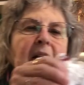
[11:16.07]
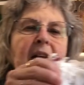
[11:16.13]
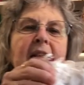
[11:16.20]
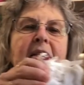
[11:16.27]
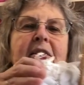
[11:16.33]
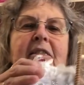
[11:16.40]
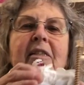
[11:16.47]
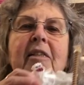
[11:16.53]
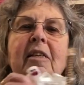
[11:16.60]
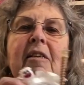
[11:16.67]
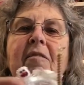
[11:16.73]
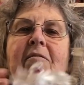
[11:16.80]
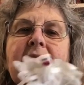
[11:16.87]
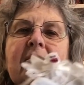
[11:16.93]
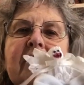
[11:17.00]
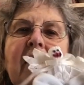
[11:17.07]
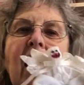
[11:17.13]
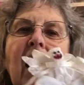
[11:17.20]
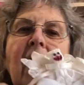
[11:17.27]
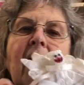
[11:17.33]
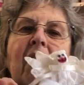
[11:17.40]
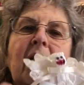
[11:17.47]
This little
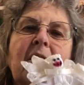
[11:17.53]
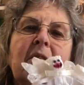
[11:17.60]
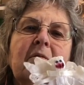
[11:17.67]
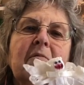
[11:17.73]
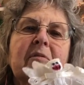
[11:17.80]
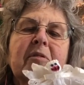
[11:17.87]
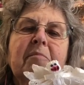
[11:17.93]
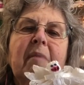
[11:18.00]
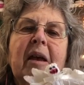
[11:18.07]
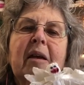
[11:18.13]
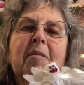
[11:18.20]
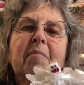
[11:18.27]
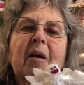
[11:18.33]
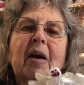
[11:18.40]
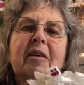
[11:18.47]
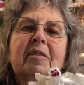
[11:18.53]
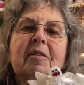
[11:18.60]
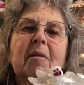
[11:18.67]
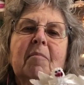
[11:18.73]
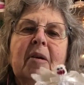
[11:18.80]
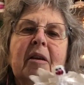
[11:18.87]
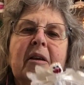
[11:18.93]
doll was made by
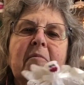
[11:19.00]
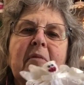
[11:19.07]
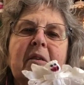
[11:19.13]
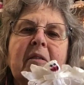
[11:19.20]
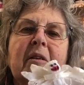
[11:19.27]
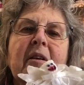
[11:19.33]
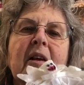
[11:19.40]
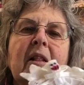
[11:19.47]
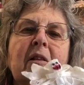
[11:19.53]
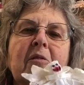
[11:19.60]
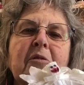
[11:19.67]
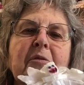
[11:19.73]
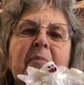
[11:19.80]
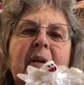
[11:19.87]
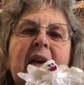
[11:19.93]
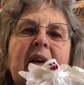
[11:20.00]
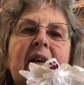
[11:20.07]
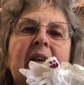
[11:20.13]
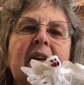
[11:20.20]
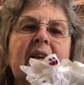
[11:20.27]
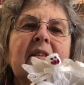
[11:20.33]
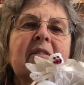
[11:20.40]
somebody with a
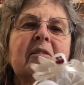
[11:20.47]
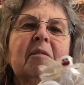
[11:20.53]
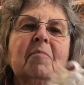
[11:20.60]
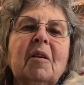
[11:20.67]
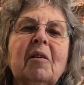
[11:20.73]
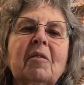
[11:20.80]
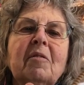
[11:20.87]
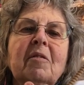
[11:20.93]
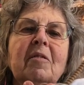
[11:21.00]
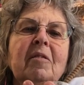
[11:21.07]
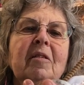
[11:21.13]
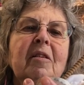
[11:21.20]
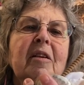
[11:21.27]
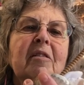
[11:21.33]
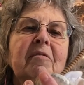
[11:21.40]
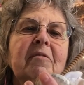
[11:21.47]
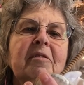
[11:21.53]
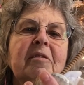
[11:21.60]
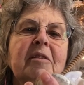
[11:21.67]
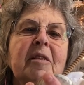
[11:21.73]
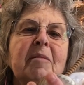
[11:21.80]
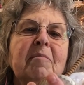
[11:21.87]
clothespin and some other
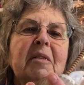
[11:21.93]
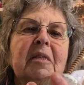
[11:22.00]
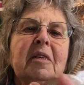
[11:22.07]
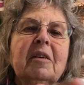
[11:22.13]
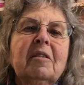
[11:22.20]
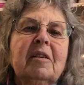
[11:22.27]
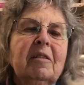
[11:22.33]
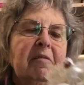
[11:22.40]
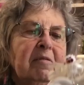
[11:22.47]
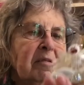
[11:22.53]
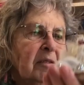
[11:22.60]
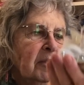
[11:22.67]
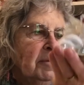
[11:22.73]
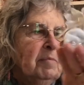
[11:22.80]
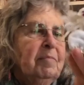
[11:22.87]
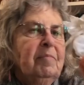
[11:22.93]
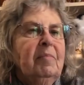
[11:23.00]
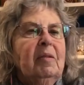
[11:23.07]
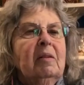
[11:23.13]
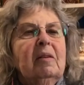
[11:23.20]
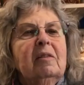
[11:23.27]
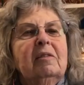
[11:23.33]
interesting materials.
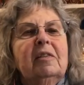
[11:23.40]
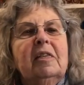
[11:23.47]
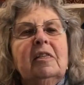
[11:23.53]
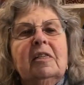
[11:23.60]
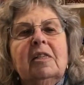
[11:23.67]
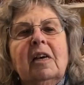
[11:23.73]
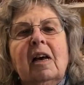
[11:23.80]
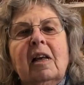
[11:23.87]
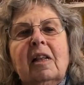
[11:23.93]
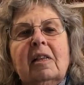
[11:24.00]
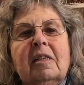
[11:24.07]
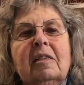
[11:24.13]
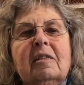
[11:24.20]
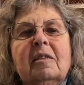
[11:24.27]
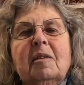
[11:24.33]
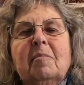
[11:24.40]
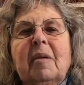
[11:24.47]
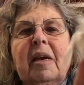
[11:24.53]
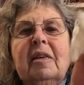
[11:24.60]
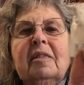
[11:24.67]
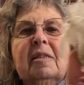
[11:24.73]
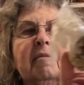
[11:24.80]
Seashell is the
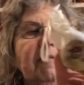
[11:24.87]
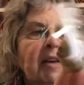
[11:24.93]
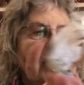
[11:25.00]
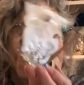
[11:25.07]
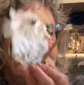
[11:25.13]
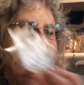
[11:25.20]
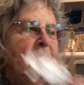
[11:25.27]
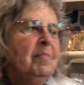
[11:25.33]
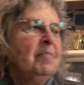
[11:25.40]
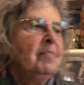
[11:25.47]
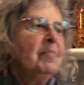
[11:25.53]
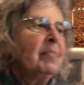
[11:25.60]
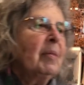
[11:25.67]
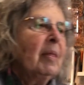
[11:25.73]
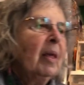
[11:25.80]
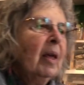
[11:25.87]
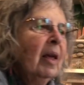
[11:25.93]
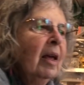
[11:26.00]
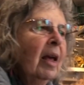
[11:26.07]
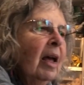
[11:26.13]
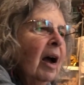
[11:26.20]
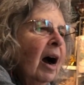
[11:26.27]
base of it.
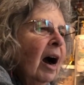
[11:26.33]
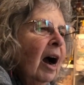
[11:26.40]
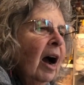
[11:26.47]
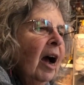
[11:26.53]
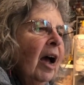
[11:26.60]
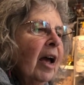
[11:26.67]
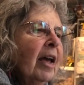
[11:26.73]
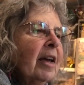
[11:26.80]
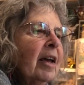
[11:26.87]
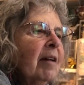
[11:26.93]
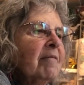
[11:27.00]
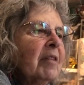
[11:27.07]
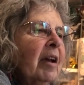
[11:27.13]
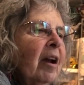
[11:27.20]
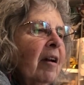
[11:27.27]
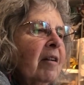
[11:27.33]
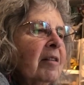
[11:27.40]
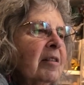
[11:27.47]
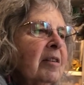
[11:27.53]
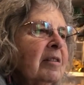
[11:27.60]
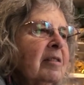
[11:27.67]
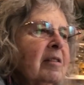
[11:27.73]
I have carried
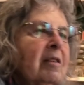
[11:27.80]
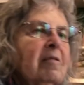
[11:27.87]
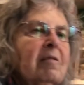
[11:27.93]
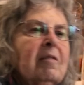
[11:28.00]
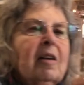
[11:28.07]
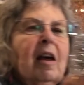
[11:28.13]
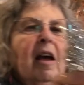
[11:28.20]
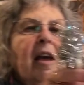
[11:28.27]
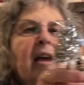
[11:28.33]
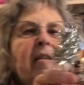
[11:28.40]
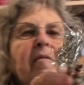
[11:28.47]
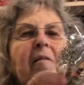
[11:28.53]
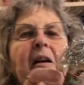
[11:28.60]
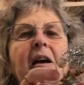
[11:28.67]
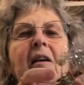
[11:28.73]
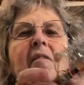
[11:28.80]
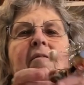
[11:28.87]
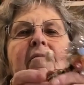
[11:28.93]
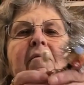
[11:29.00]
this little guy around